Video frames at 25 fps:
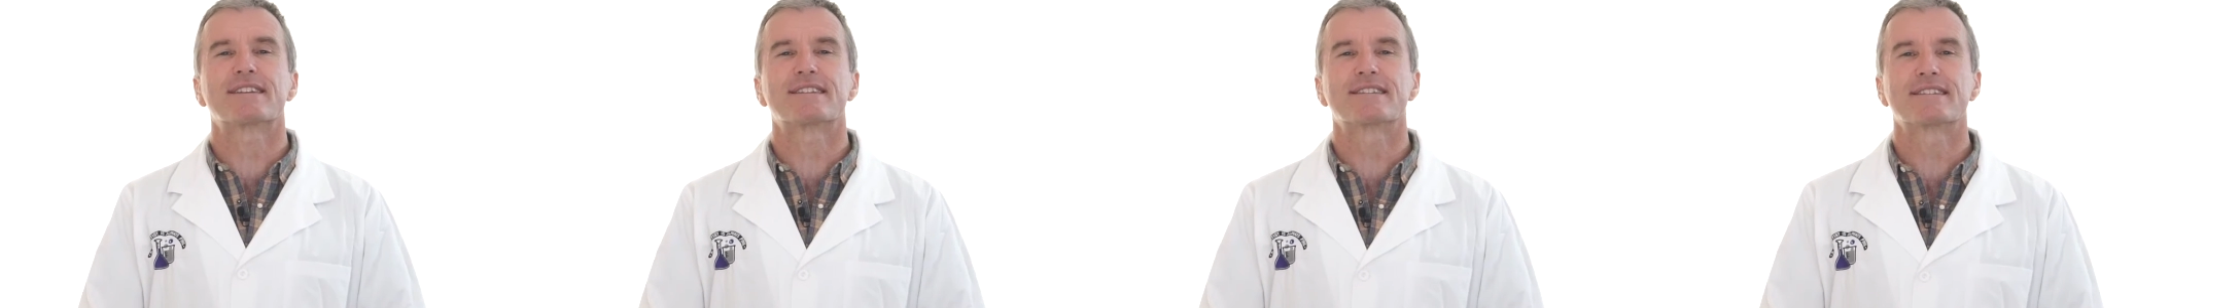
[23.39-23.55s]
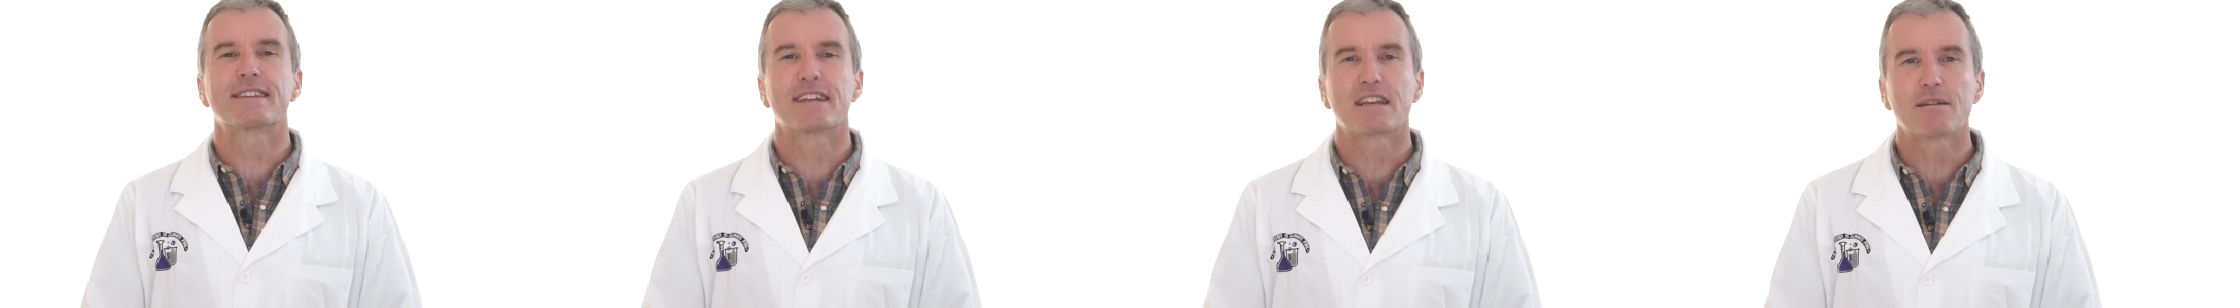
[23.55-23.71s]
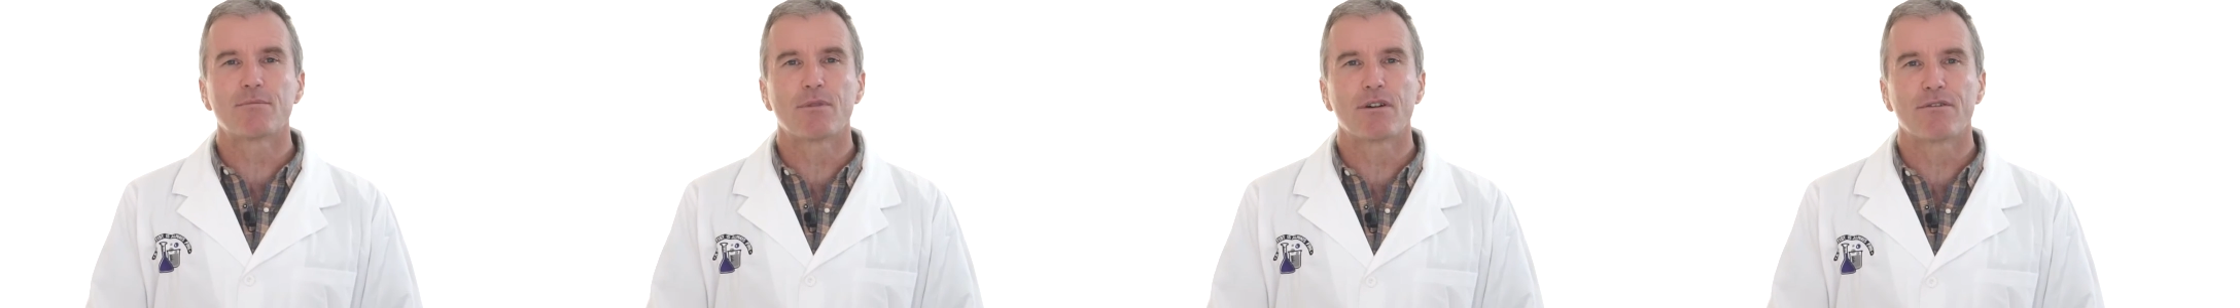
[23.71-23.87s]

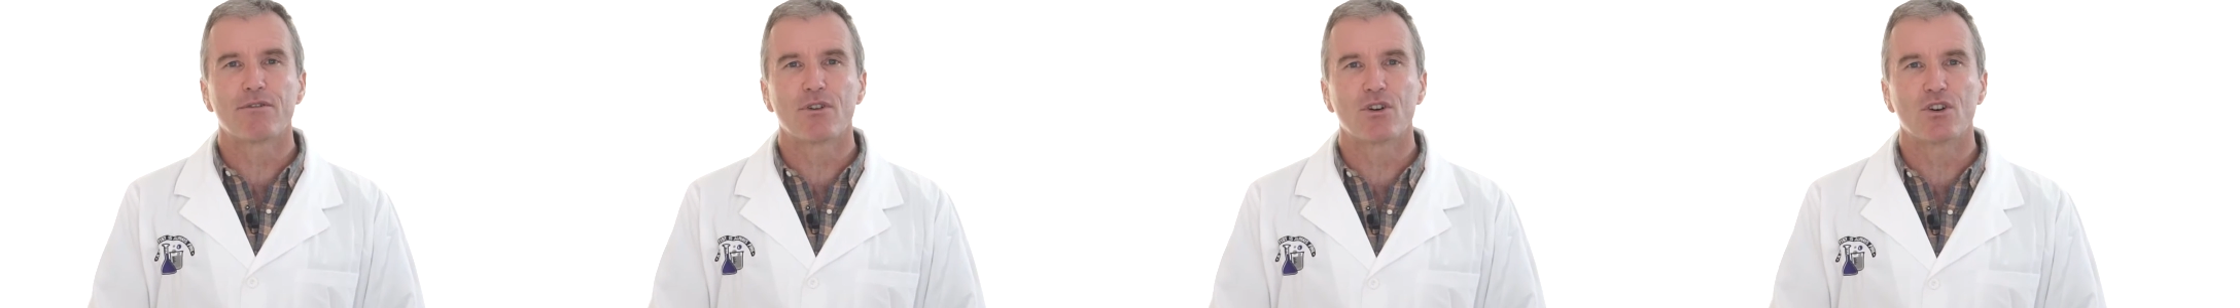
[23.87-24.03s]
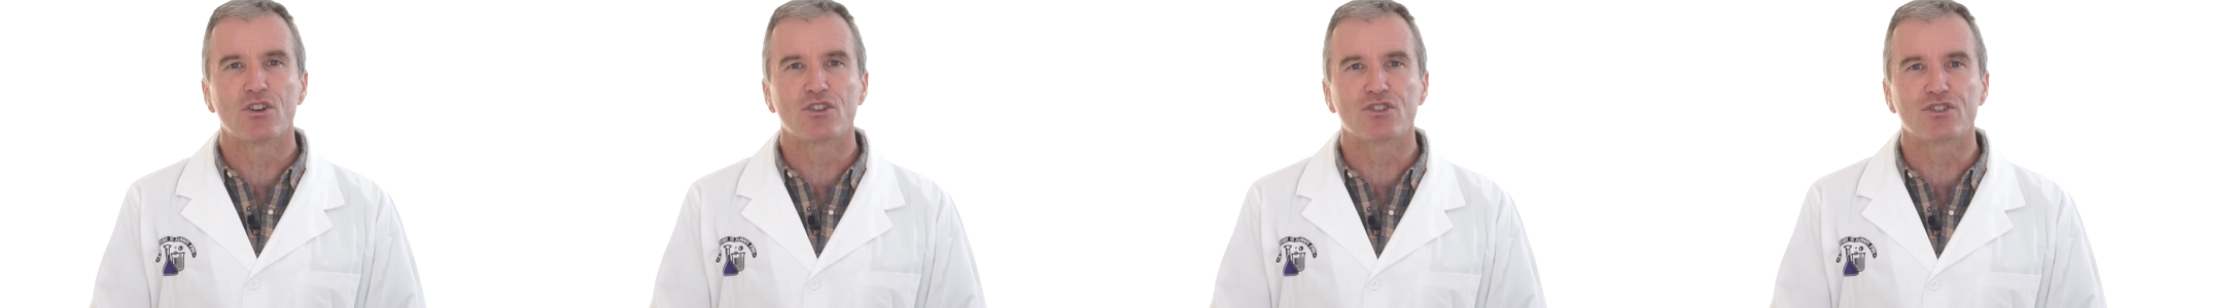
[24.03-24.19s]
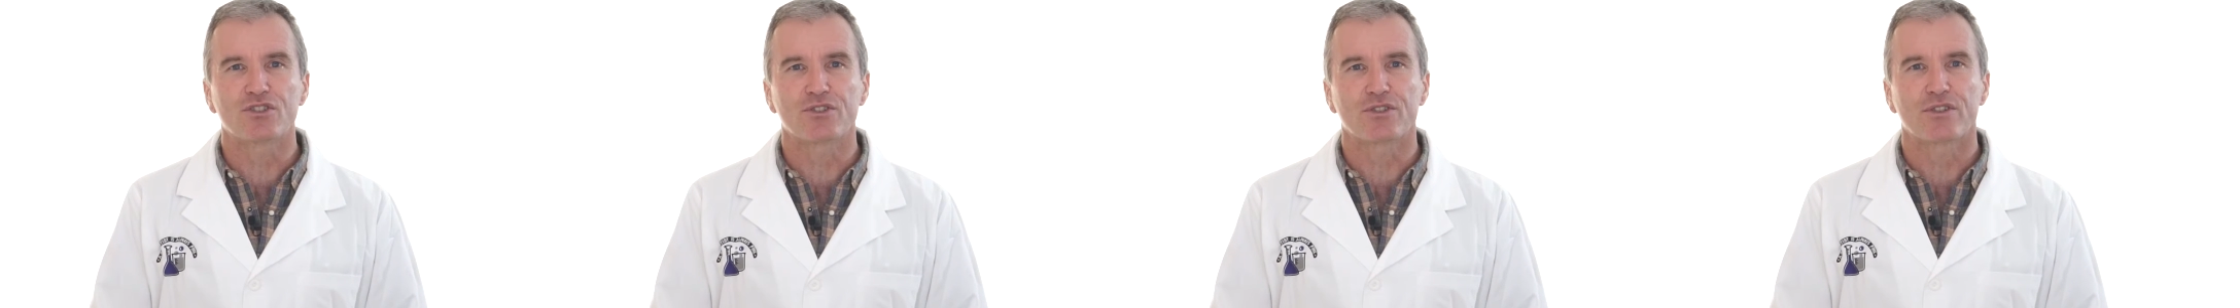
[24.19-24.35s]
cinema
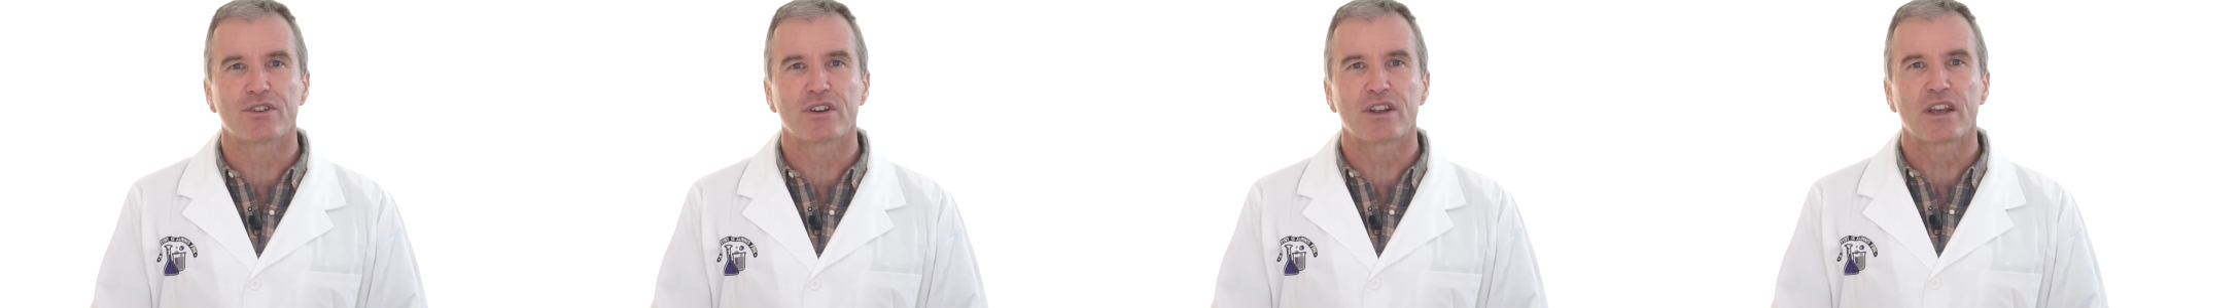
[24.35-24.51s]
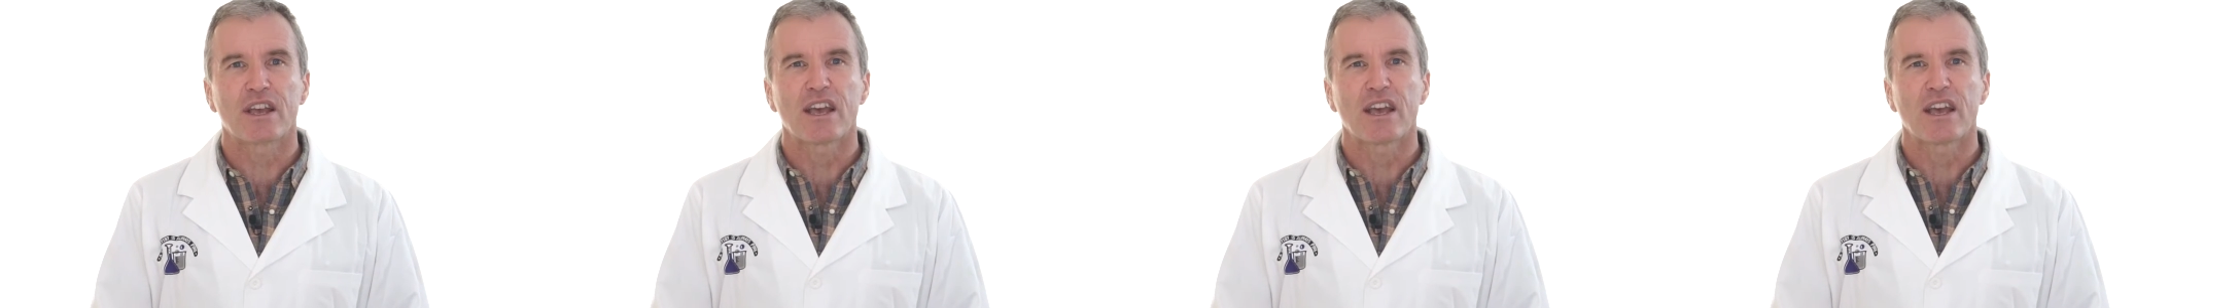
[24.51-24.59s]
version.